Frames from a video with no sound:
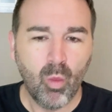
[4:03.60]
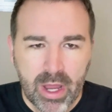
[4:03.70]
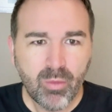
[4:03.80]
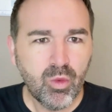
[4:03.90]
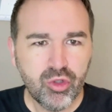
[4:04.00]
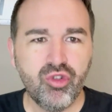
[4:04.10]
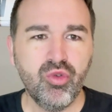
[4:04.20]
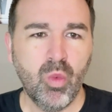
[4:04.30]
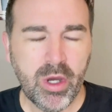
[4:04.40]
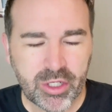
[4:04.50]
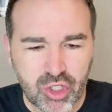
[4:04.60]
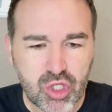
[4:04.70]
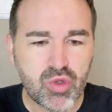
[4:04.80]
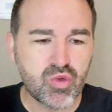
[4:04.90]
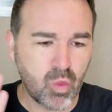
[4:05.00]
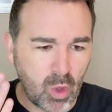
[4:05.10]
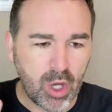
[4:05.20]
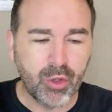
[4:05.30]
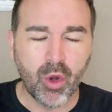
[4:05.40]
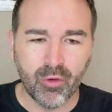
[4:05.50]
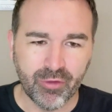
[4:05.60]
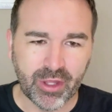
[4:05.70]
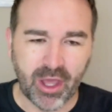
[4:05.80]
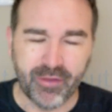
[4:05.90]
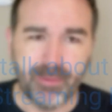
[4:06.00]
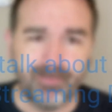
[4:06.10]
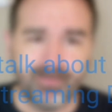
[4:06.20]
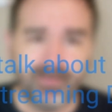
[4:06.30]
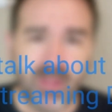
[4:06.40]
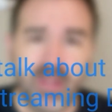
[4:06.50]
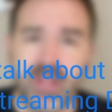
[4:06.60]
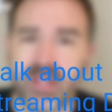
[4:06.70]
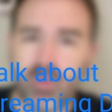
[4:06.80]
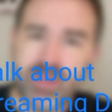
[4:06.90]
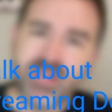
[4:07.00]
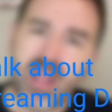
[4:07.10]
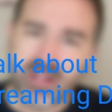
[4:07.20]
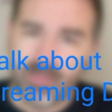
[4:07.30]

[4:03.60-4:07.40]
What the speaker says: when would you want to choose one over the other? Like we talked